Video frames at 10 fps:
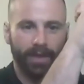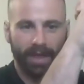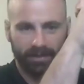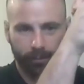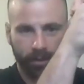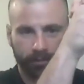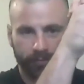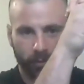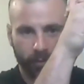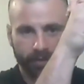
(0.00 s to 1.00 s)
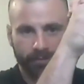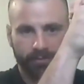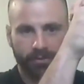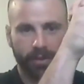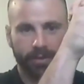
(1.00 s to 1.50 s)
We got the blood flowing
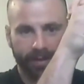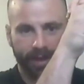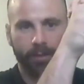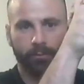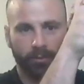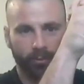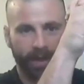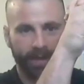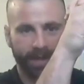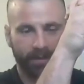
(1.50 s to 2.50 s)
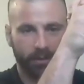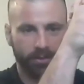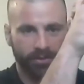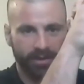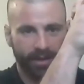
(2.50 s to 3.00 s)
to it, okay? We're creating that
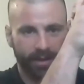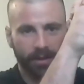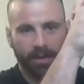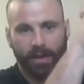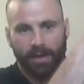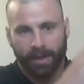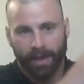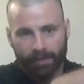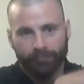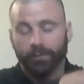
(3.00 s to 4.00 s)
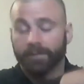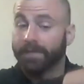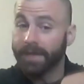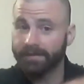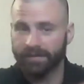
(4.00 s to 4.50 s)
lotion in there. And for
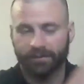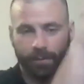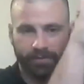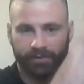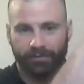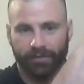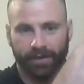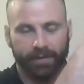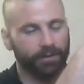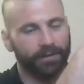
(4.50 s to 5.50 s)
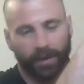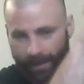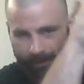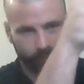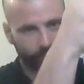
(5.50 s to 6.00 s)
this specific, and
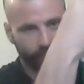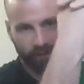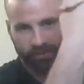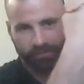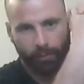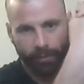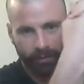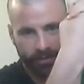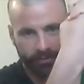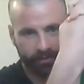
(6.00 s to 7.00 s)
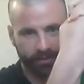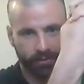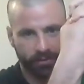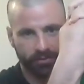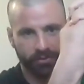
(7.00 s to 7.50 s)
there's tons of mobility drills that
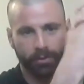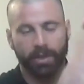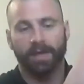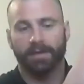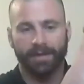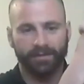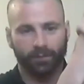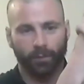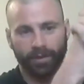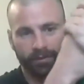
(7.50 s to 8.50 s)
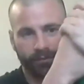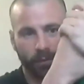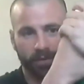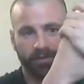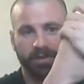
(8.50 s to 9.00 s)
you can do. This one is
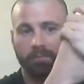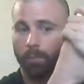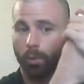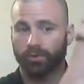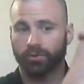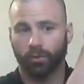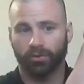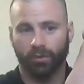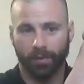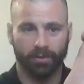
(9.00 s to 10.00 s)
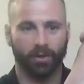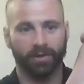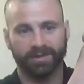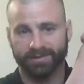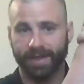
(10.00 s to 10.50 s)
focusing more towards what we
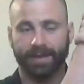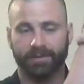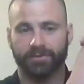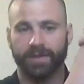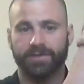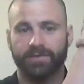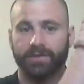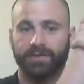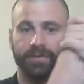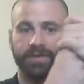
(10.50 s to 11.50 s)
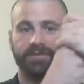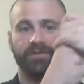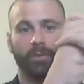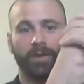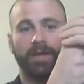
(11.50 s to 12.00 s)
call static stretching. So this
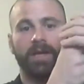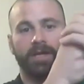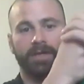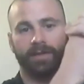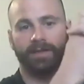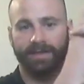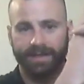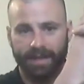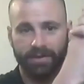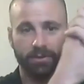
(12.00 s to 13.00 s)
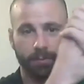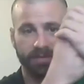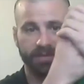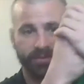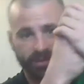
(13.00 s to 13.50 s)
is where you're going to get into a
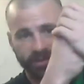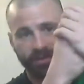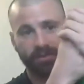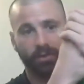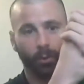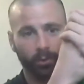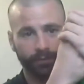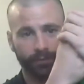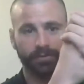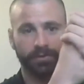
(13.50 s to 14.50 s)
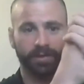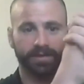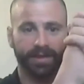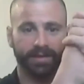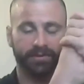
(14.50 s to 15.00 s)
position and you're going to hold it for 30
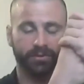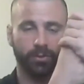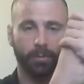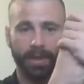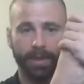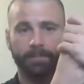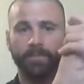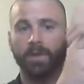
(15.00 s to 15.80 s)
seconds to a minute.